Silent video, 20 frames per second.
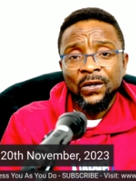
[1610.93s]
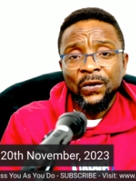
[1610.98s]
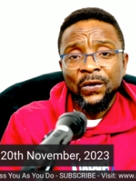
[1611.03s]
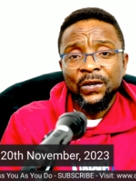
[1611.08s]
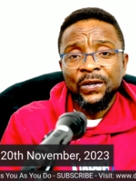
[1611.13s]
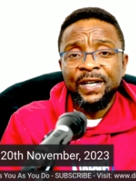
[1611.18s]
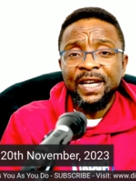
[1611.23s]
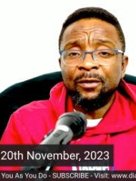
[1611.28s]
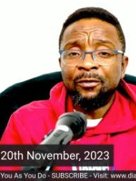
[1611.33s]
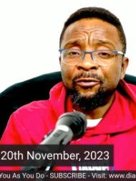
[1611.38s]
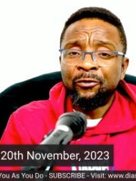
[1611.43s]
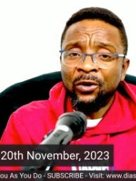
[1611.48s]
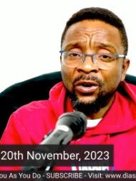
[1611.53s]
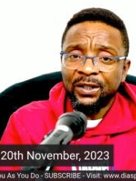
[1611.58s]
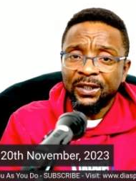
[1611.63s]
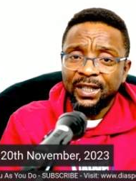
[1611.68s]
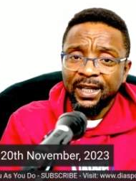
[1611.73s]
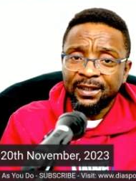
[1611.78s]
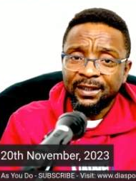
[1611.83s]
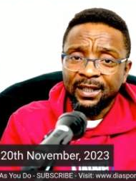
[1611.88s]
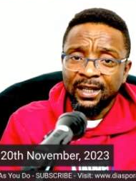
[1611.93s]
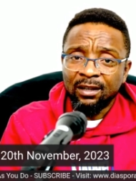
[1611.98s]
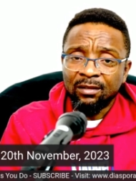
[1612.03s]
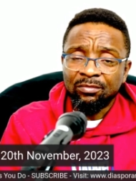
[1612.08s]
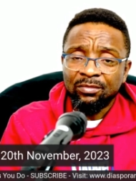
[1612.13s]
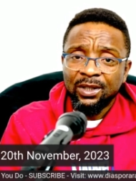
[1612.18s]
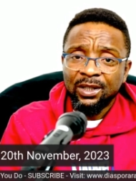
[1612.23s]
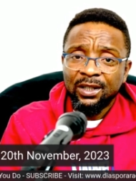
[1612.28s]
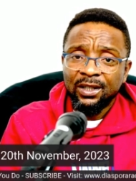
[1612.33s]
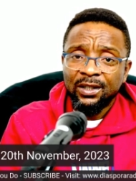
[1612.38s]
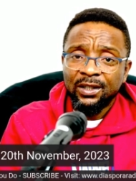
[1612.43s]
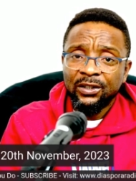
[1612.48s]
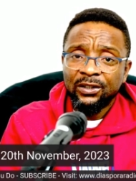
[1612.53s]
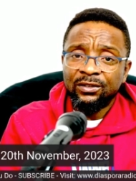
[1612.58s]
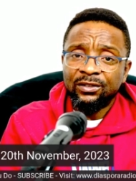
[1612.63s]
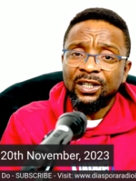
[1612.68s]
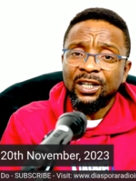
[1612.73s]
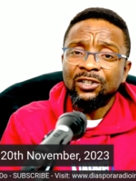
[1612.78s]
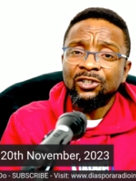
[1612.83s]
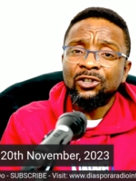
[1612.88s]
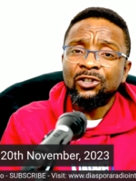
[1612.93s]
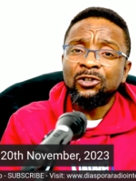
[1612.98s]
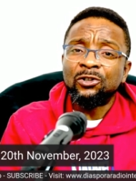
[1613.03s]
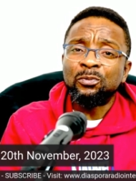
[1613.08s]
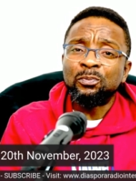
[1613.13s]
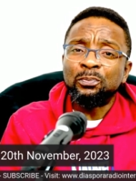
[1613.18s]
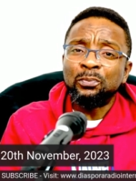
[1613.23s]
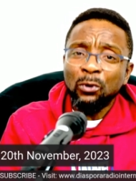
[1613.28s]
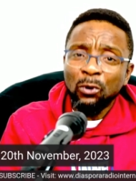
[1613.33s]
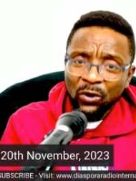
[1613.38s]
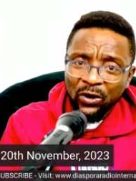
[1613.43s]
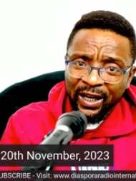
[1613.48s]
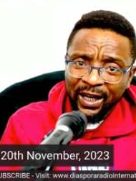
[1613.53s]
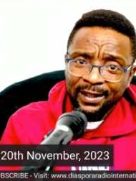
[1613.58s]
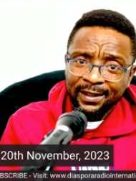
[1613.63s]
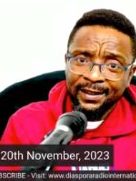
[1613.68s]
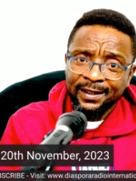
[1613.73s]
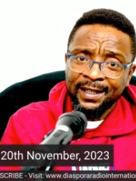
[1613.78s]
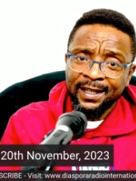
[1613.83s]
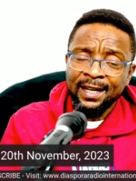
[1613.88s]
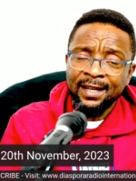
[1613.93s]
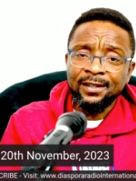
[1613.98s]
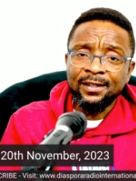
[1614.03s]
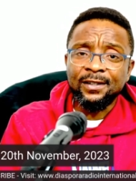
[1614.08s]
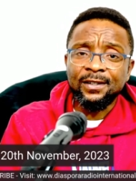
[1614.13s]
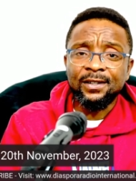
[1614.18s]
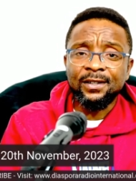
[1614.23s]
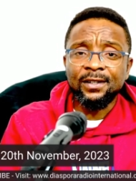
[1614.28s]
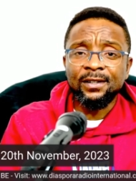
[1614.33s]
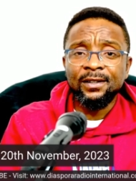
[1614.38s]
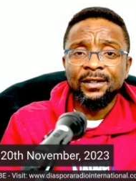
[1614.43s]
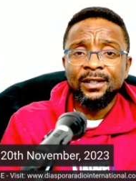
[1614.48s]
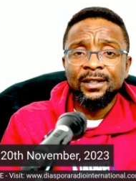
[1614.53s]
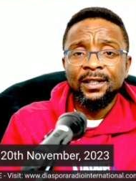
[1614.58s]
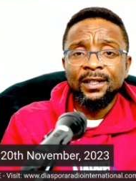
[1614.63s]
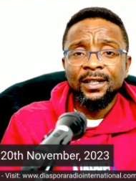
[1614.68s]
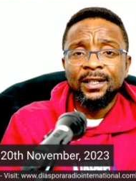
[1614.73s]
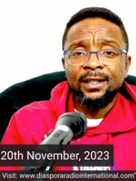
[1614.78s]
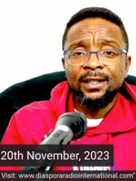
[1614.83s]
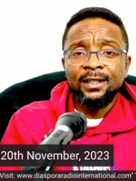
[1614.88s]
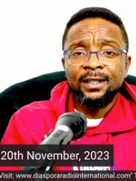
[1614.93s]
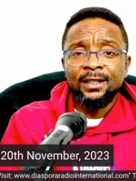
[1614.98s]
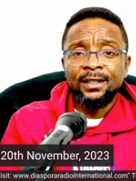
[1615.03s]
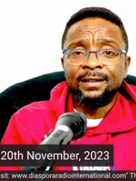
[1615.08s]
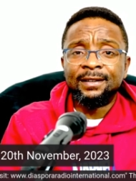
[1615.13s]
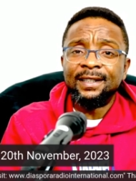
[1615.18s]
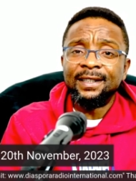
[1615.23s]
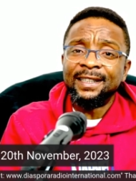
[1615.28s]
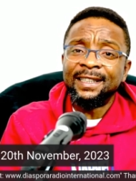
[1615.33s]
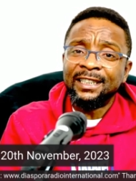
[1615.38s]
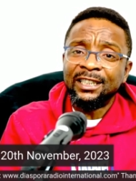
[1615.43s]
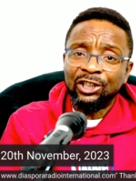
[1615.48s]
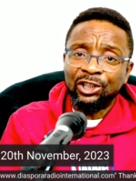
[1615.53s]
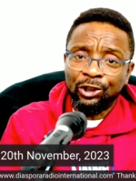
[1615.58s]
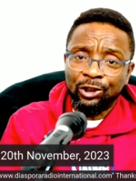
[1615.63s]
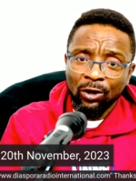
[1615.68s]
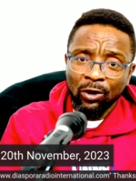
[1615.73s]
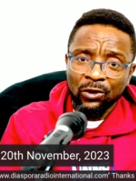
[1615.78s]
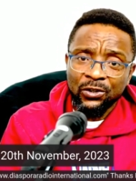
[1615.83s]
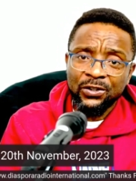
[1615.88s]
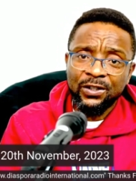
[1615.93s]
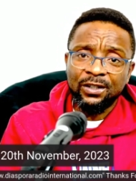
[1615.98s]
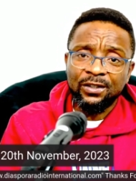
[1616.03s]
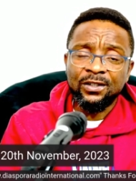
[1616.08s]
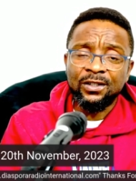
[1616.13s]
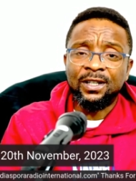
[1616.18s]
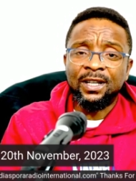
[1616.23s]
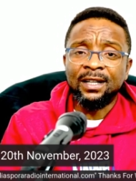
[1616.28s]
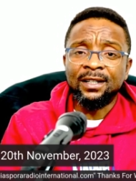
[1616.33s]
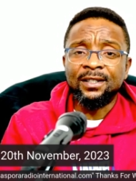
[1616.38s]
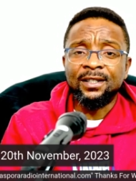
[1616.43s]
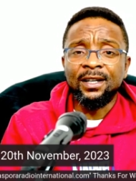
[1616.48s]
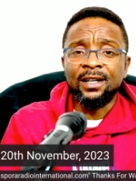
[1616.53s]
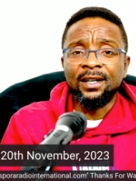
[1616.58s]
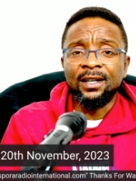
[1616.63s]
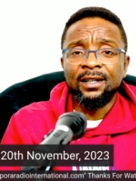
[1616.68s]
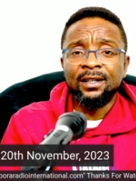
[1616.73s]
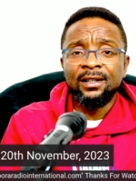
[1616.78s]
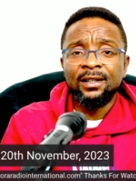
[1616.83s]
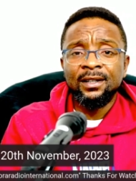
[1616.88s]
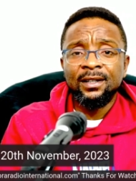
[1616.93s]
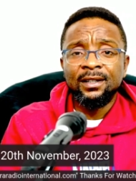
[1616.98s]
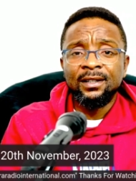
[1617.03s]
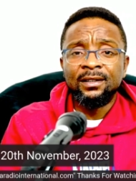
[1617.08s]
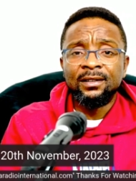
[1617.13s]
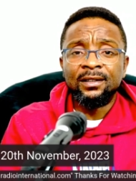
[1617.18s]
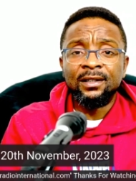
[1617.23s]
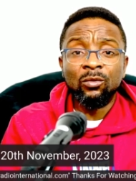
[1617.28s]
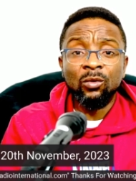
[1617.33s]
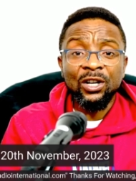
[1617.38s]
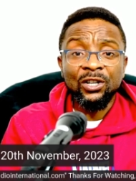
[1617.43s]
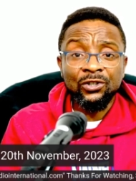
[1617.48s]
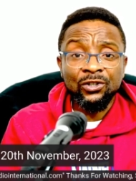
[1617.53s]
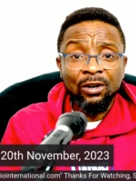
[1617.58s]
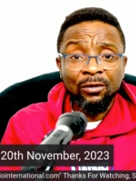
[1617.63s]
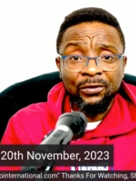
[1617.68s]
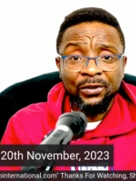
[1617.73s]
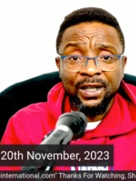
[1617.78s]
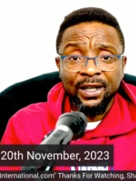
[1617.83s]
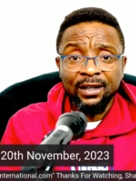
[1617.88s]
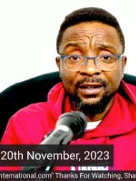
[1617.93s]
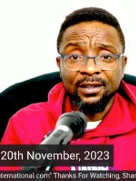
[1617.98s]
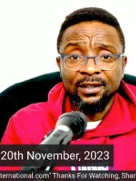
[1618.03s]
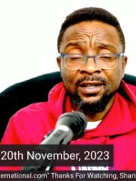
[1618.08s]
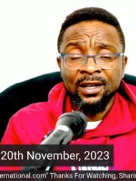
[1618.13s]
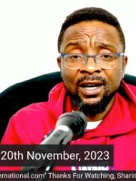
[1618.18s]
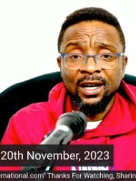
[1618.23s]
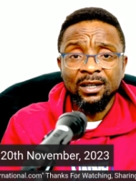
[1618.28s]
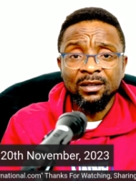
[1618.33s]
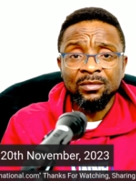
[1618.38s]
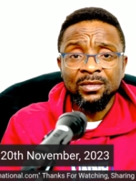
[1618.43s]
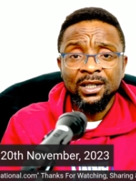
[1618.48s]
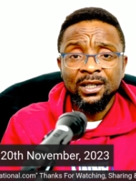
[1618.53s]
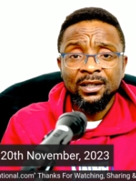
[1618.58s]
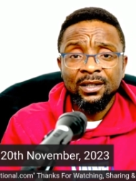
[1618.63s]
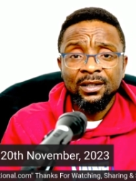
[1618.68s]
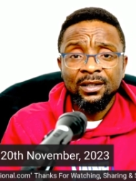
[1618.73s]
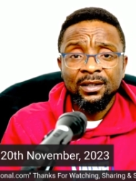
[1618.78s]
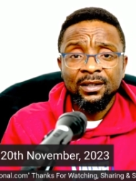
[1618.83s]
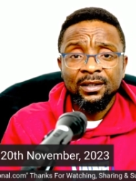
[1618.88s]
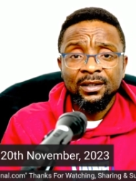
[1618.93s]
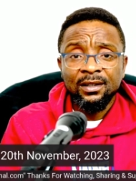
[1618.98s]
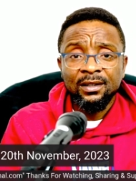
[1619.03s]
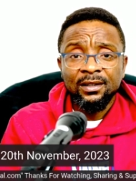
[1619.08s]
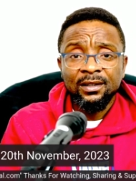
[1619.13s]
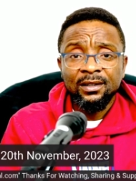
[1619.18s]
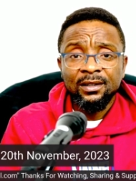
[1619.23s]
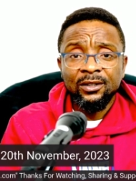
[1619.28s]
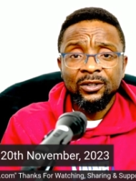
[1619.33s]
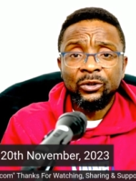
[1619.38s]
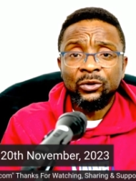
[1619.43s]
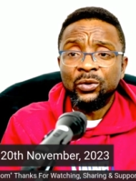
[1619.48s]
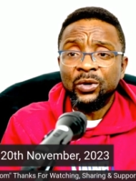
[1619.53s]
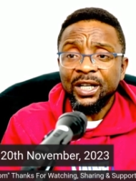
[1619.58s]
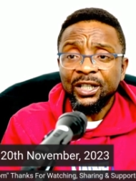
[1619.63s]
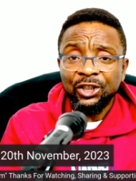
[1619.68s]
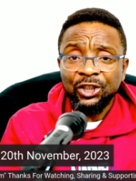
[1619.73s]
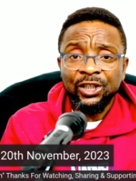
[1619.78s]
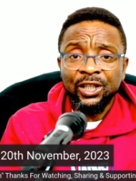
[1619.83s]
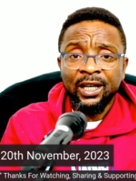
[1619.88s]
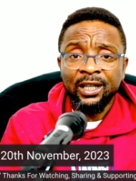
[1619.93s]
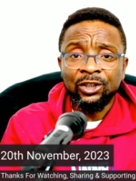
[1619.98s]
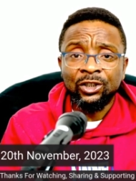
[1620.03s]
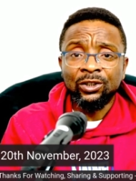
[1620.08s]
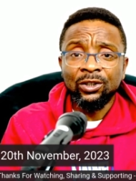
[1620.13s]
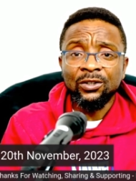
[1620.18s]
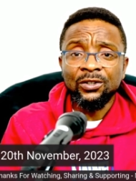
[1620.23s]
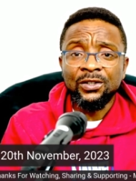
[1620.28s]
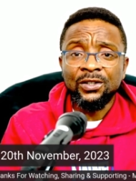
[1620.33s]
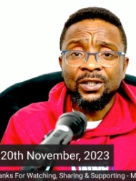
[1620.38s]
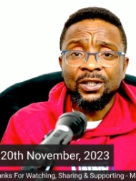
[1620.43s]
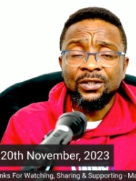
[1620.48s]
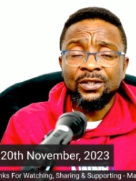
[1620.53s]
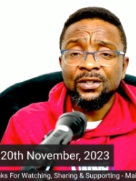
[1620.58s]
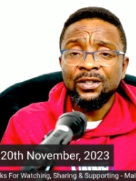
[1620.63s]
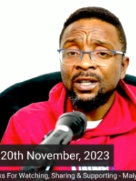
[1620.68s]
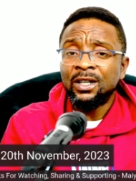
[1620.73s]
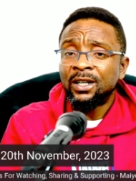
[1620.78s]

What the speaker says: they funded them. They spoke against the injustice that they were suffering at the time. Racial justice,